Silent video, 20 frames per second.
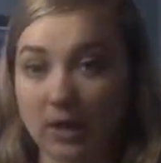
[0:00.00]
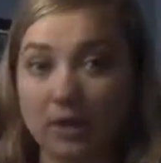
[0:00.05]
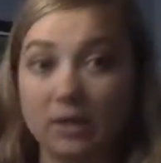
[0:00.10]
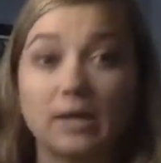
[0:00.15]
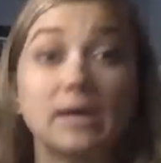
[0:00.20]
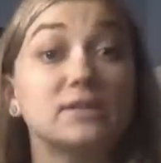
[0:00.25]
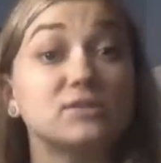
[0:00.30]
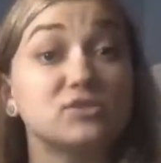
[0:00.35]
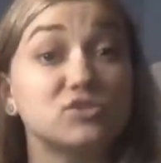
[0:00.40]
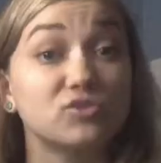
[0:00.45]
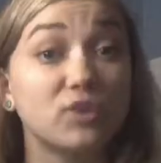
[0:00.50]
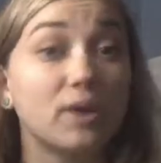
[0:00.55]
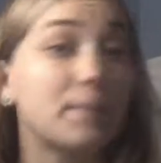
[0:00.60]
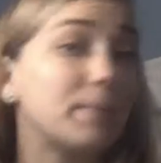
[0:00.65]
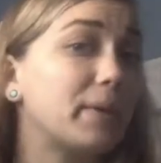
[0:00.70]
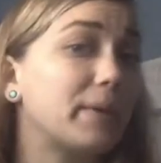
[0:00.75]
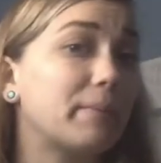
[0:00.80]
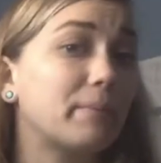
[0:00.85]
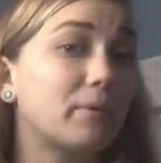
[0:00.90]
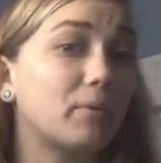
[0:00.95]
and scrap
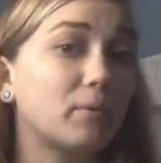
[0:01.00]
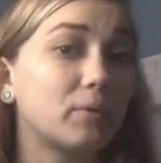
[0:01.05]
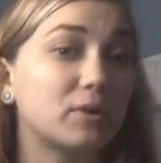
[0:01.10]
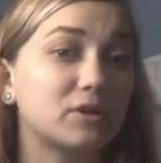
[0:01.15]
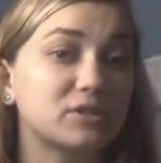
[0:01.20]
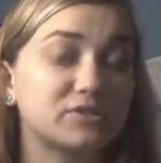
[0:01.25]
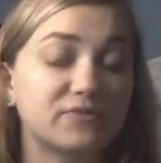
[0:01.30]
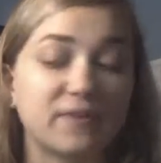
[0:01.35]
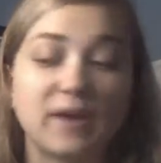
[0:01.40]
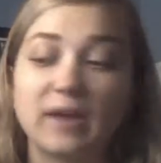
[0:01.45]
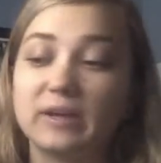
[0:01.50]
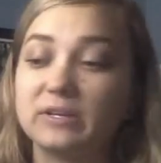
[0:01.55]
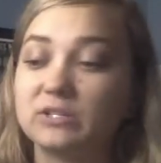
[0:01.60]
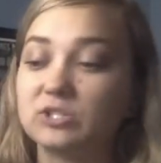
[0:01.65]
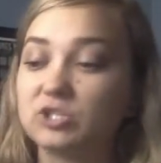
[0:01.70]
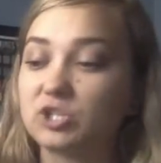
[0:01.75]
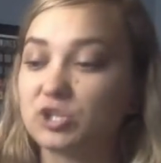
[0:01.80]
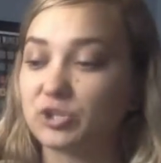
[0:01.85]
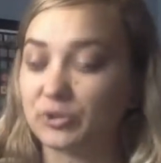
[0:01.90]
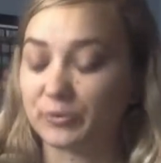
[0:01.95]
paper works fine
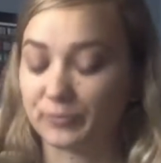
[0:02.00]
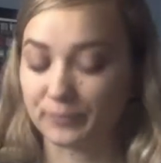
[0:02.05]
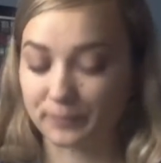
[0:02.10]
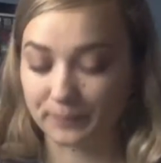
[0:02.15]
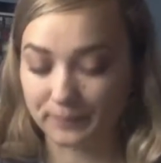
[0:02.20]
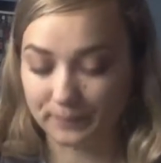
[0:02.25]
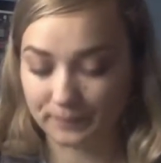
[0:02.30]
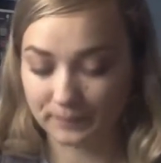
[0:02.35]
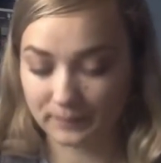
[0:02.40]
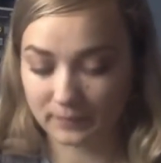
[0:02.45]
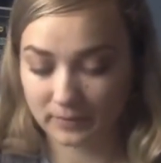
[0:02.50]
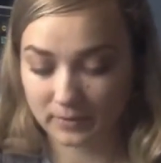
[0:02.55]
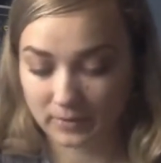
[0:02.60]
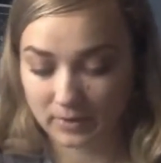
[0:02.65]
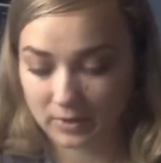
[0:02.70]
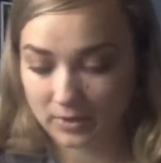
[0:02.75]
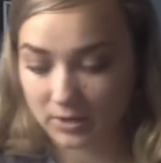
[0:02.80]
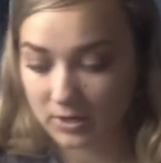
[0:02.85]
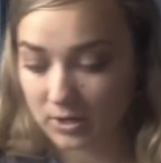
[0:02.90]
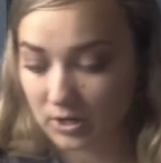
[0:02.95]
too.
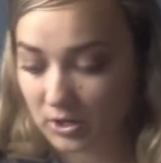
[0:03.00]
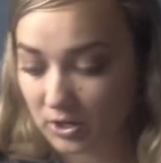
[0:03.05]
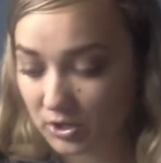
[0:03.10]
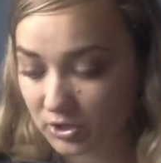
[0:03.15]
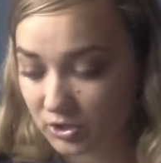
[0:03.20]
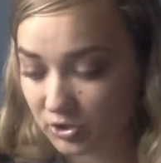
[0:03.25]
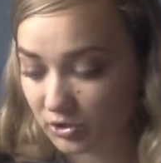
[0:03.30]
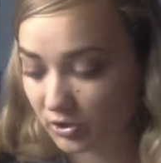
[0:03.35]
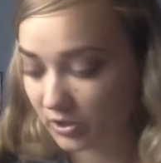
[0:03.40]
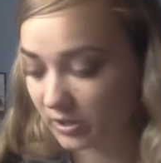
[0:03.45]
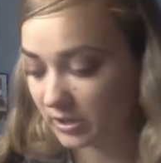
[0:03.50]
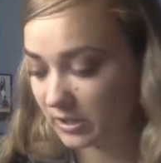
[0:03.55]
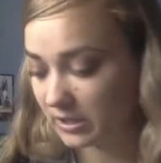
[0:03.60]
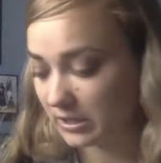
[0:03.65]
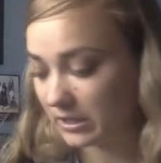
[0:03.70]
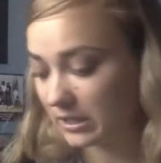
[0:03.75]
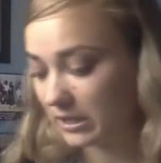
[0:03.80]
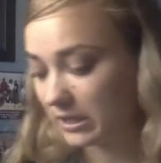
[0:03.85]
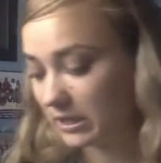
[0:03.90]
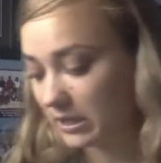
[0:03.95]
You're going to
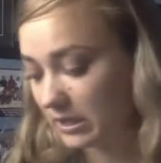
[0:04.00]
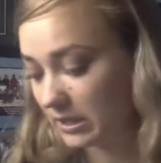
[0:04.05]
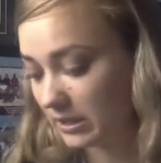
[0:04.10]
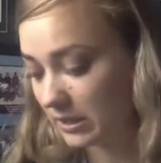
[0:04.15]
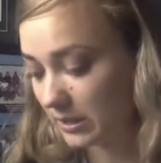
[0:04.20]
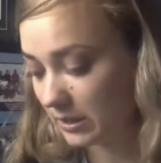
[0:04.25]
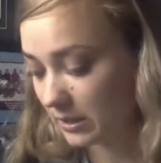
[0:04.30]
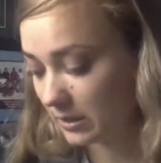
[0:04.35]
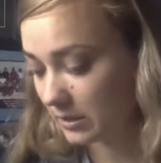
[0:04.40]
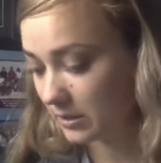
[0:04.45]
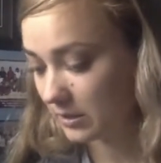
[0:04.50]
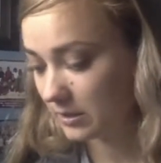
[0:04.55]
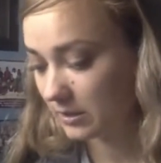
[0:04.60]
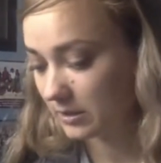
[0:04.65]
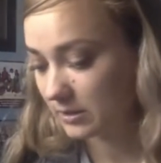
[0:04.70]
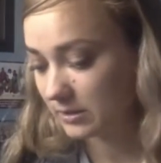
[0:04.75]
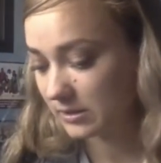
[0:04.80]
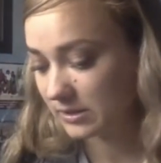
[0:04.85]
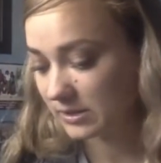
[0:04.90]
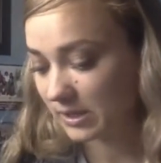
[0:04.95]
need
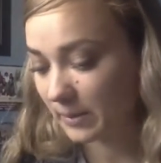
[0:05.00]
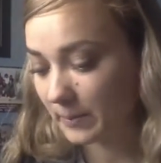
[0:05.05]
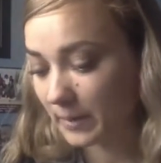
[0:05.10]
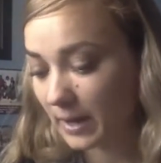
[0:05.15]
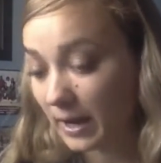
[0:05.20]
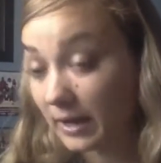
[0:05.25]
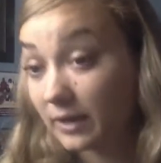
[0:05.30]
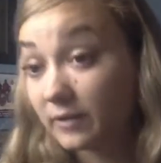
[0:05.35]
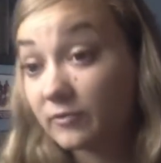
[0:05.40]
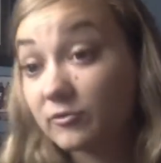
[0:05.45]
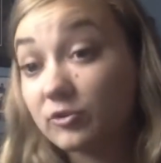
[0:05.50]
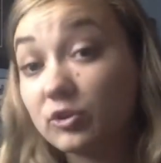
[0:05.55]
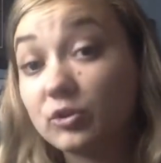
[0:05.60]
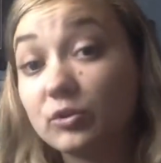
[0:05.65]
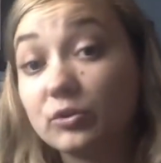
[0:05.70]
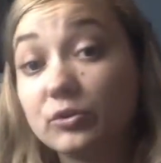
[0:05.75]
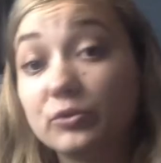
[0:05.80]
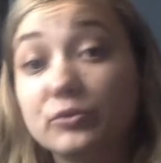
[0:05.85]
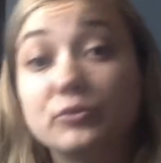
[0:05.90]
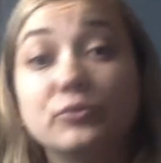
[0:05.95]
some kind of
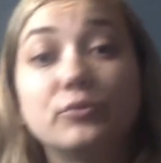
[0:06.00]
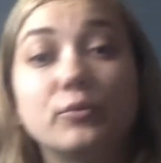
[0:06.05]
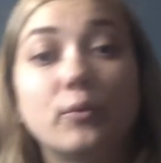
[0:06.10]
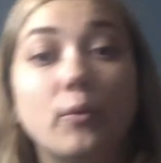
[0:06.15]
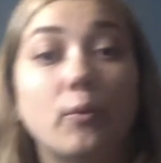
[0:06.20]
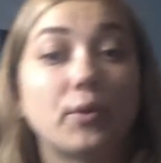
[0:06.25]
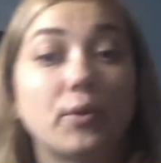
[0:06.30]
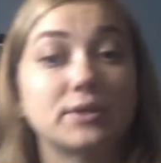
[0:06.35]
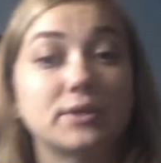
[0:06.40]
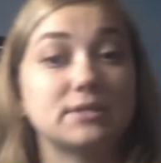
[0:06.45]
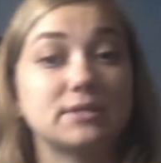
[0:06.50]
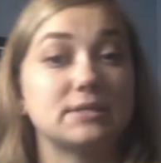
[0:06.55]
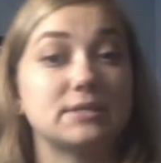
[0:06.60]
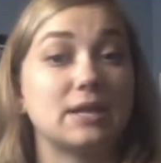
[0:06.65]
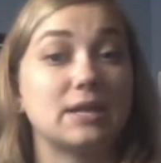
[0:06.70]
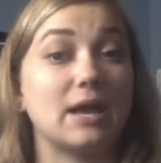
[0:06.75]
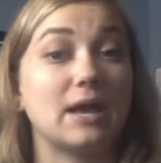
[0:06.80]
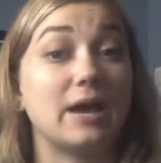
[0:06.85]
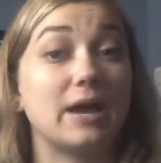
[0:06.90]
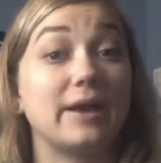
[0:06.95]
glue, or
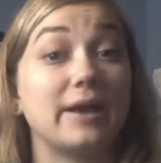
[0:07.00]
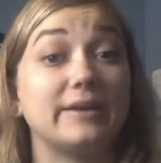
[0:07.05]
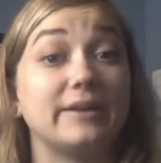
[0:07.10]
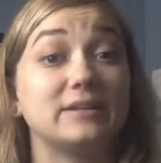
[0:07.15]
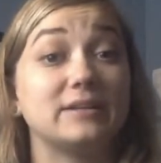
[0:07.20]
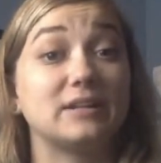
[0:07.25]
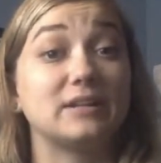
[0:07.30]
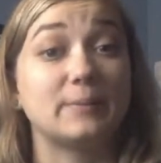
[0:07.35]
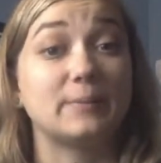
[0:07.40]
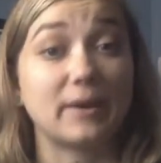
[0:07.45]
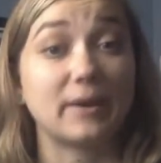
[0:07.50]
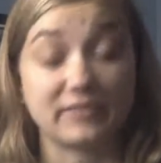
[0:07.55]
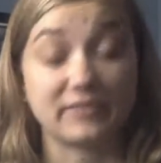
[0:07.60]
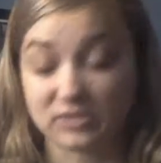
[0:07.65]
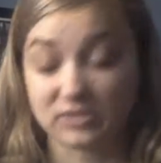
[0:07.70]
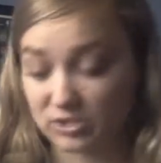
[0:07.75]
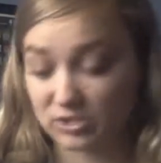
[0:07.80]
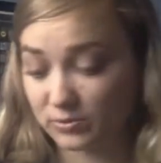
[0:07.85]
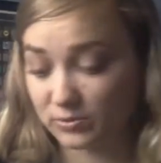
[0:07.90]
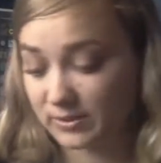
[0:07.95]
I ended up having
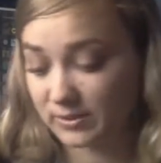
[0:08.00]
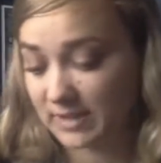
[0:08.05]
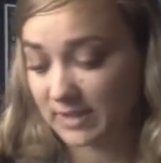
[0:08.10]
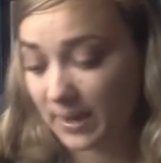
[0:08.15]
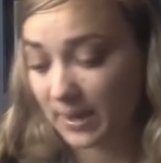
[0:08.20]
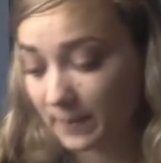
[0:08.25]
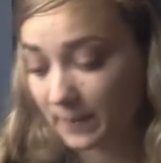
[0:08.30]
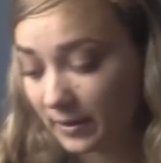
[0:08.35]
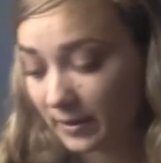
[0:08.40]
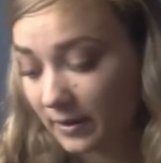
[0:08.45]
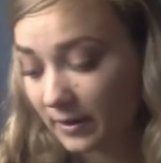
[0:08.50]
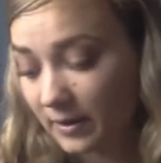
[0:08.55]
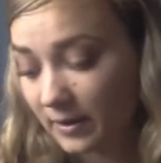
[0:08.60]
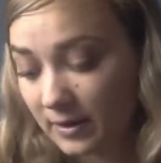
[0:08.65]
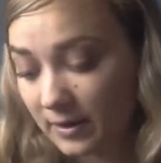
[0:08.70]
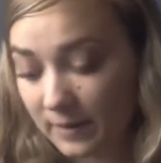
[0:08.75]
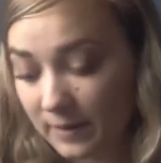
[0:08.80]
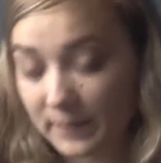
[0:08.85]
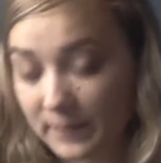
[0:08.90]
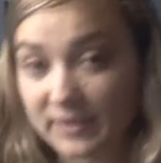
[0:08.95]
to use tape
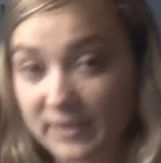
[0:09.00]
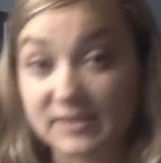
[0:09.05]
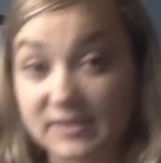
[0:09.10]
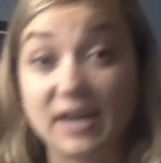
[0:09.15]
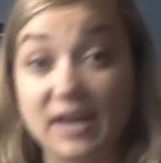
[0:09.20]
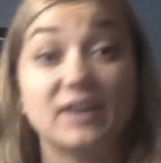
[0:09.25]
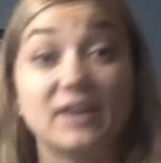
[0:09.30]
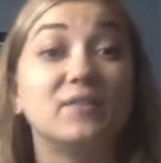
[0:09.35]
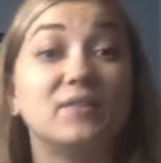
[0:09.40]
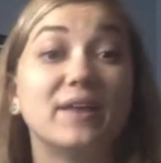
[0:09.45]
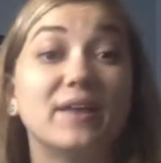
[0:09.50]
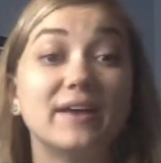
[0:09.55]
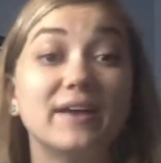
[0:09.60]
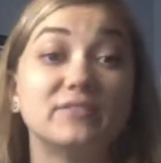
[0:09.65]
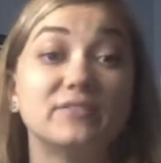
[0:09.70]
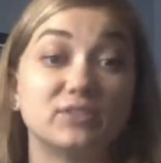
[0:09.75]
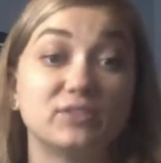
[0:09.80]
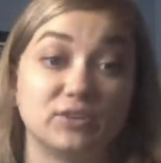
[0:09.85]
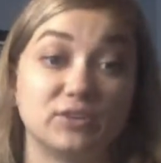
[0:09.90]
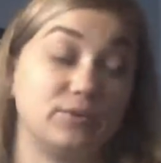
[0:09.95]
because I don't have
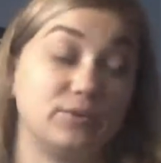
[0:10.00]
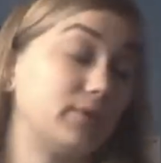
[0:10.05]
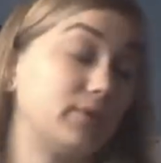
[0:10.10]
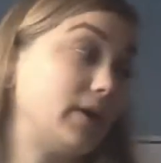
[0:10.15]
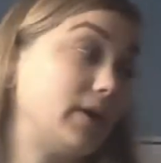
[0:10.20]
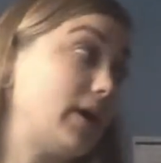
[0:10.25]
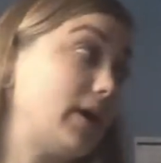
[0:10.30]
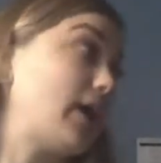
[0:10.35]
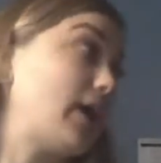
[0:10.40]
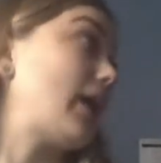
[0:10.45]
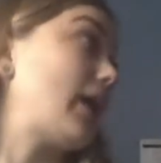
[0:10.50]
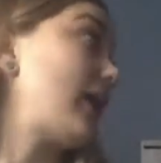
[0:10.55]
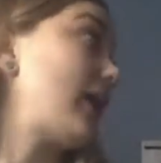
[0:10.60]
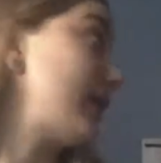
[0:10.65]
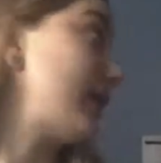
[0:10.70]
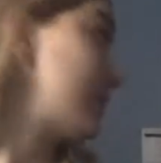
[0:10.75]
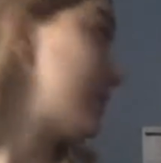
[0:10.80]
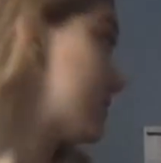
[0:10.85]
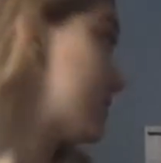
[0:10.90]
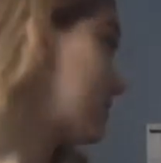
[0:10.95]
glue.
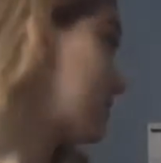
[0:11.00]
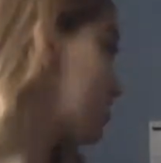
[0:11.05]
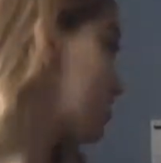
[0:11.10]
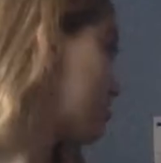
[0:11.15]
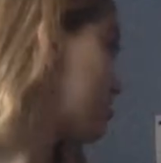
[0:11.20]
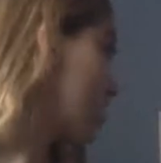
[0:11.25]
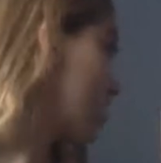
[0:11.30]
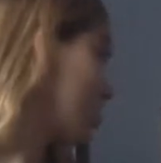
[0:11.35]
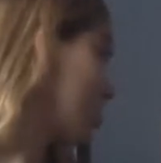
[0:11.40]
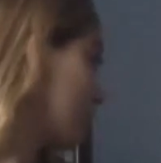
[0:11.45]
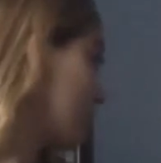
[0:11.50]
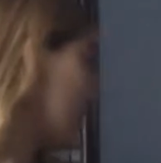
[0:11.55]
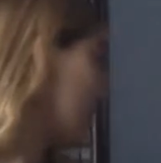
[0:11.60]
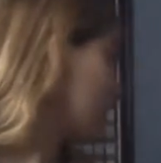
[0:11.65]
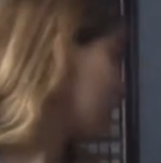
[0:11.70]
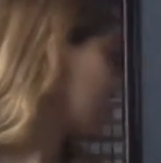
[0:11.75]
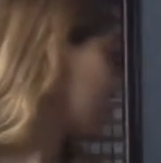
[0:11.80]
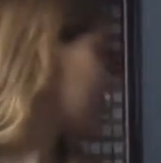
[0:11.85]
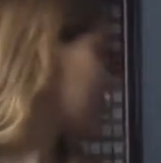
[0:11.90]
I started